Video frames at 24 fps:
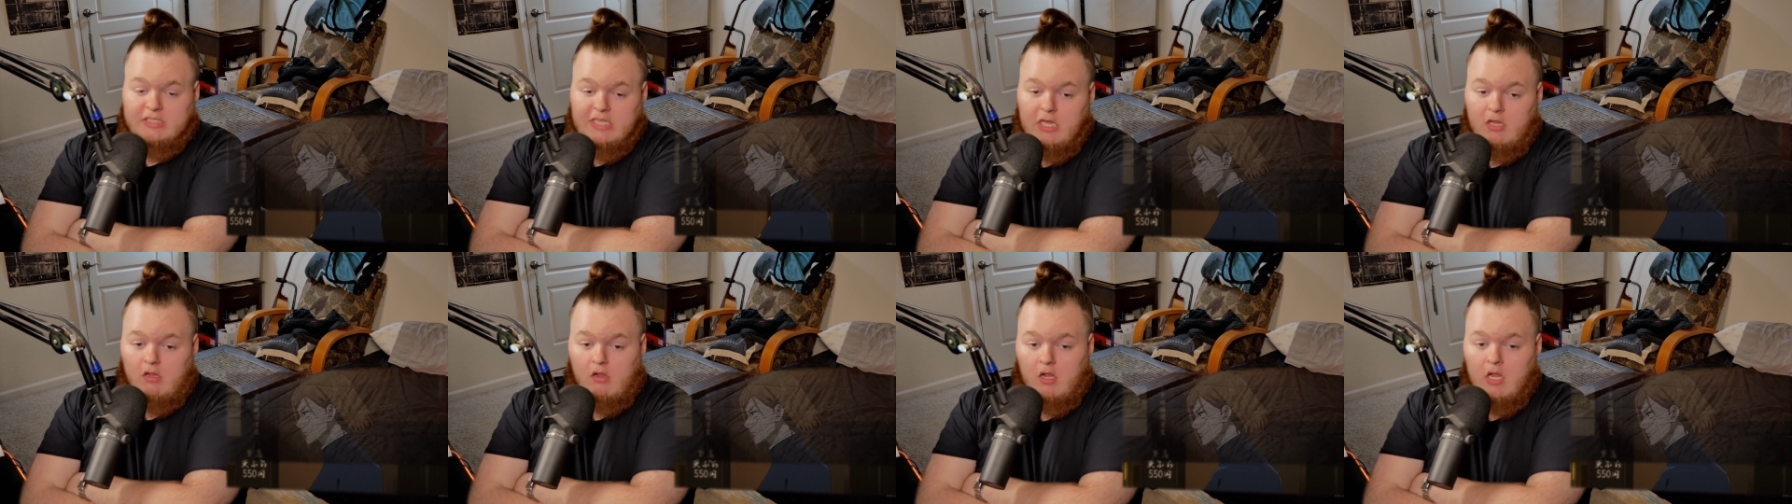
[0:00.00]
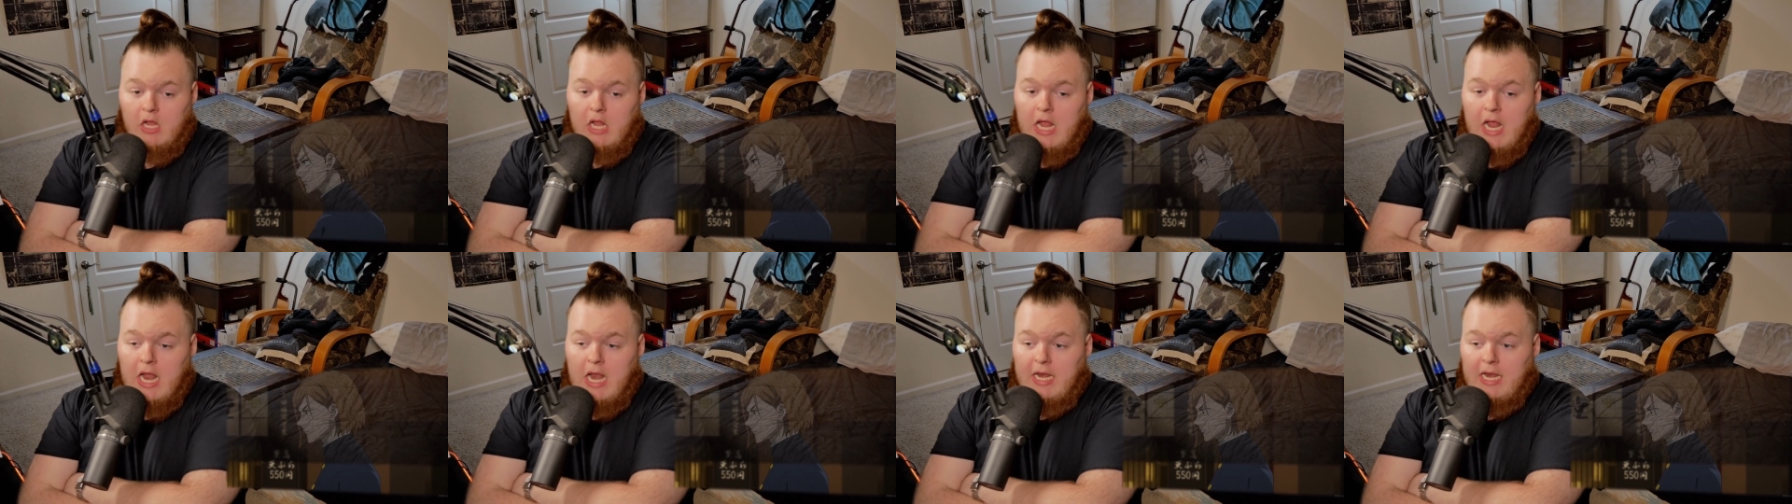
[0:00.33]
still,
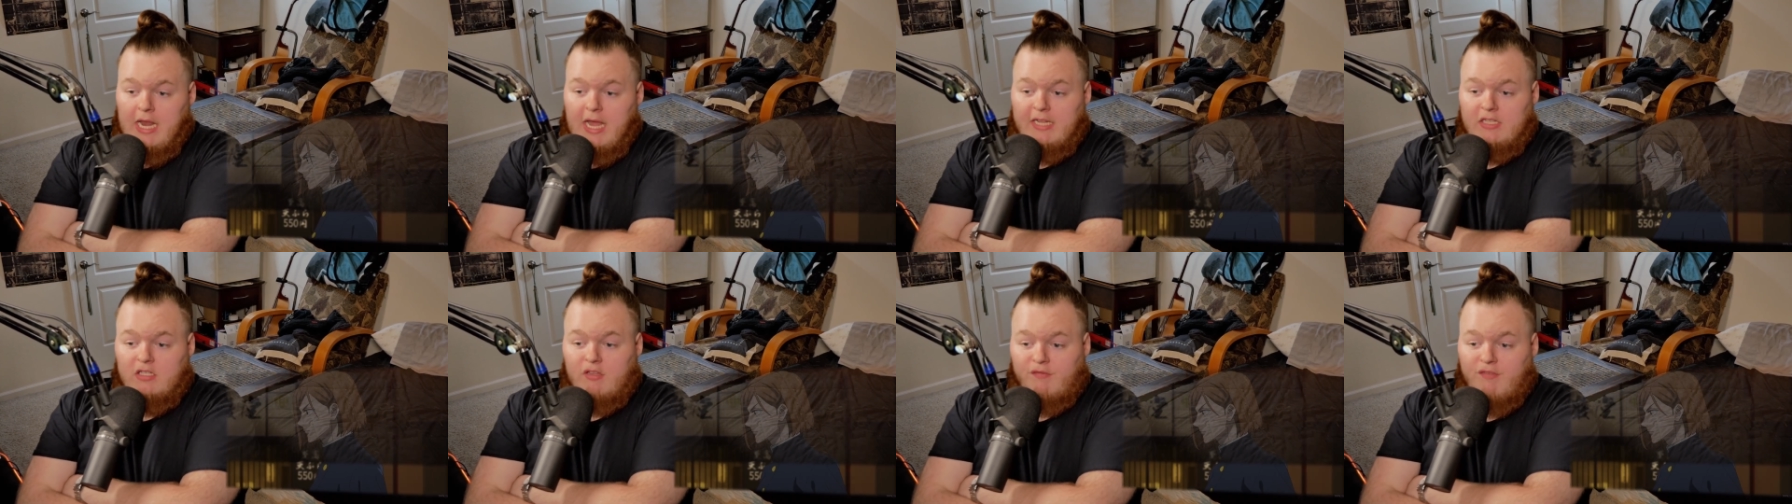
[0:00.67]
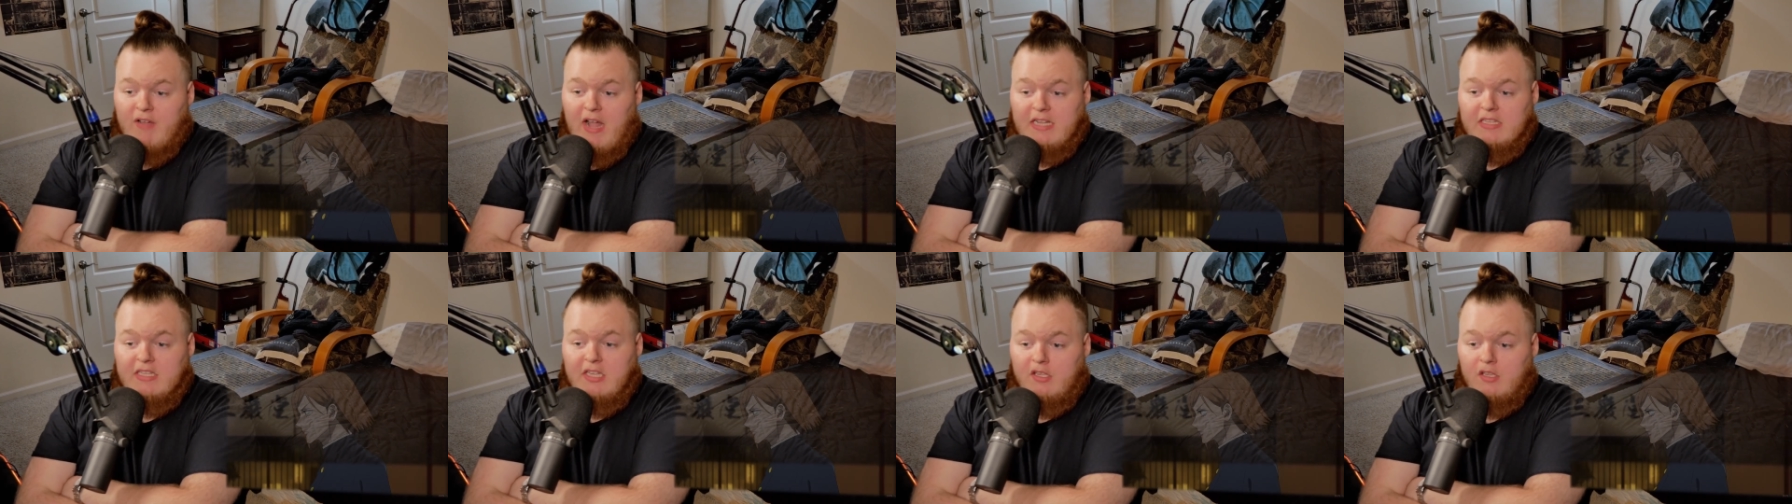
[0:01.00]
like the
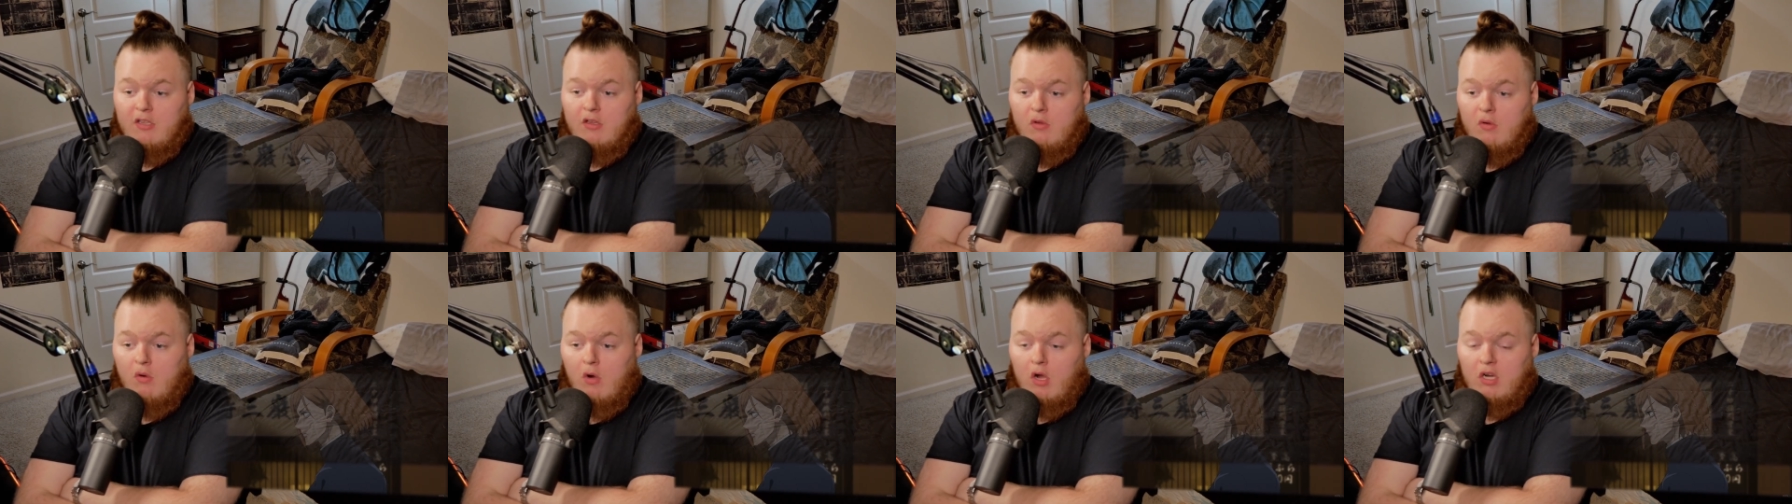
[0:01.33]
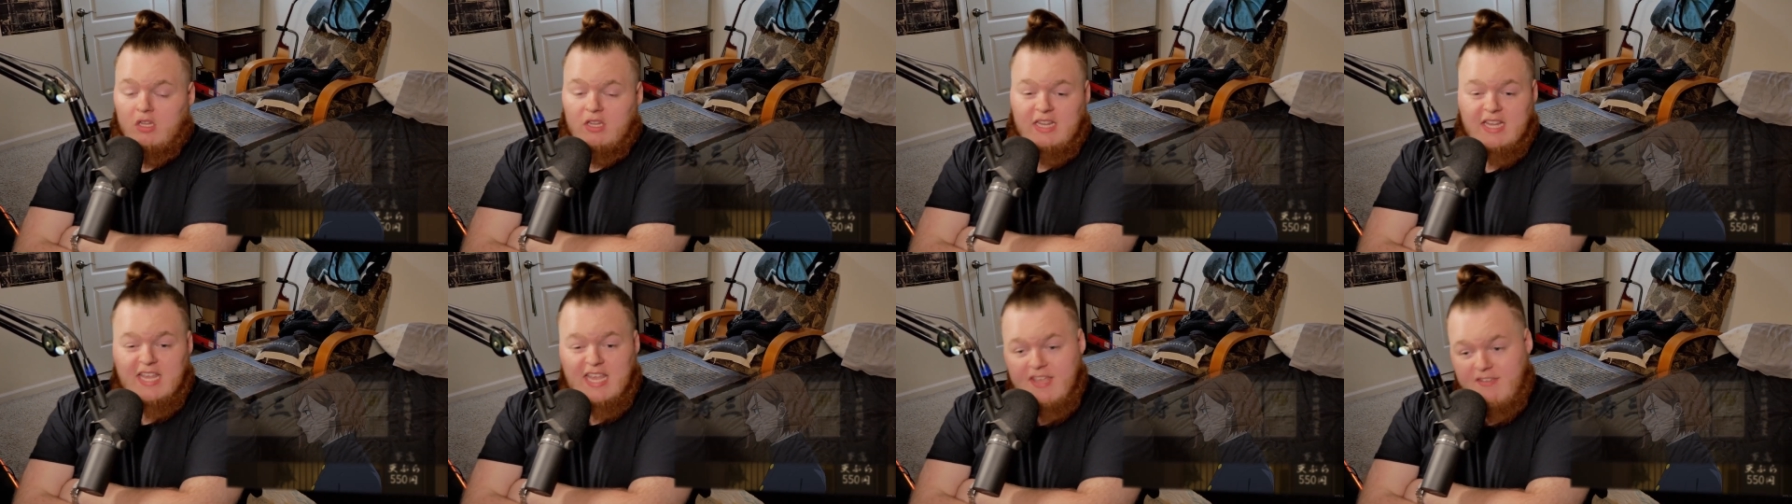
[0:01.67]
fact that you
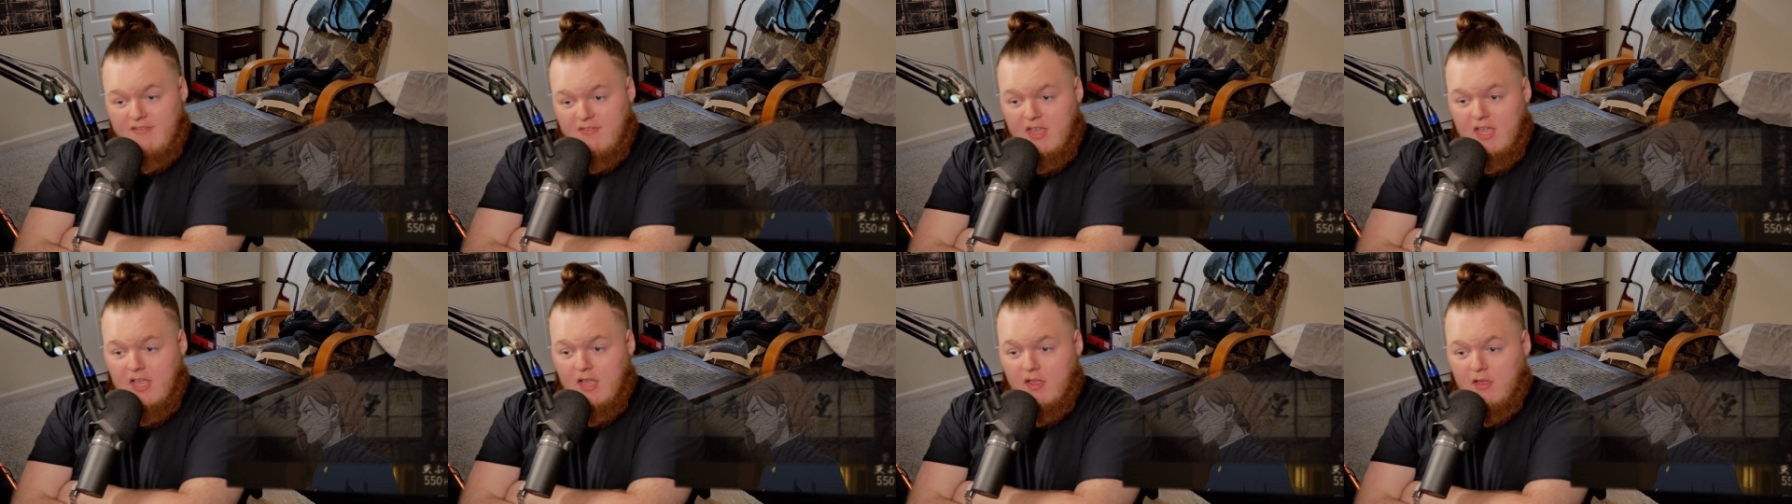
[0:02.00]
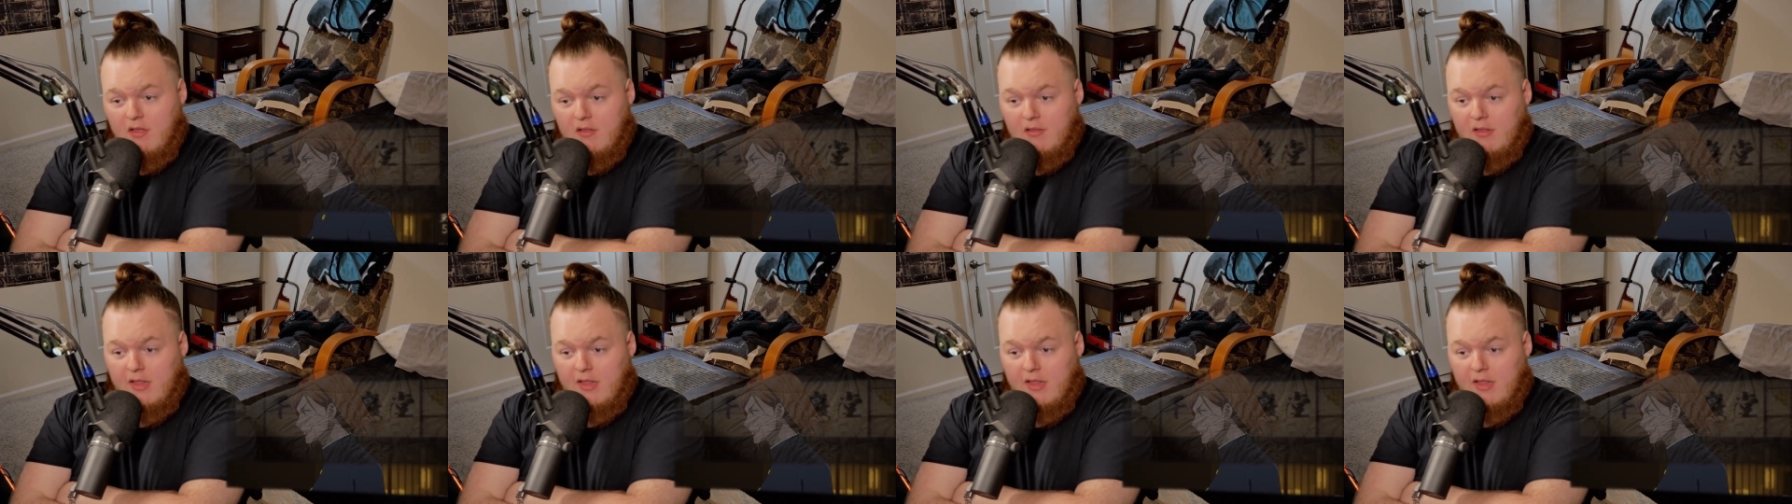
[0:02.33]
are leaving